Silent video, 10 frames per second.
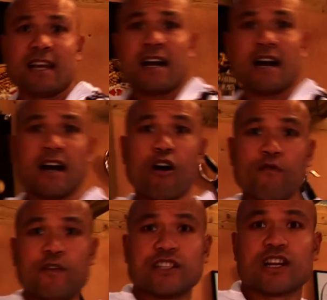uh,
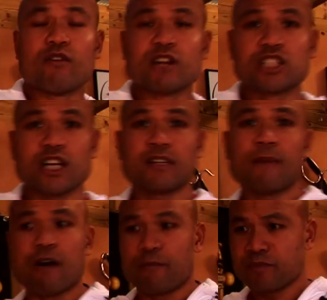hopefully you're going to check them
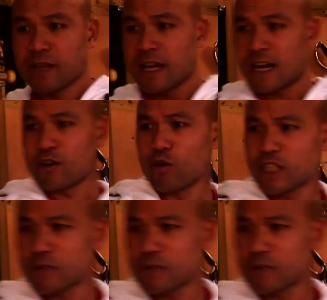out. And all these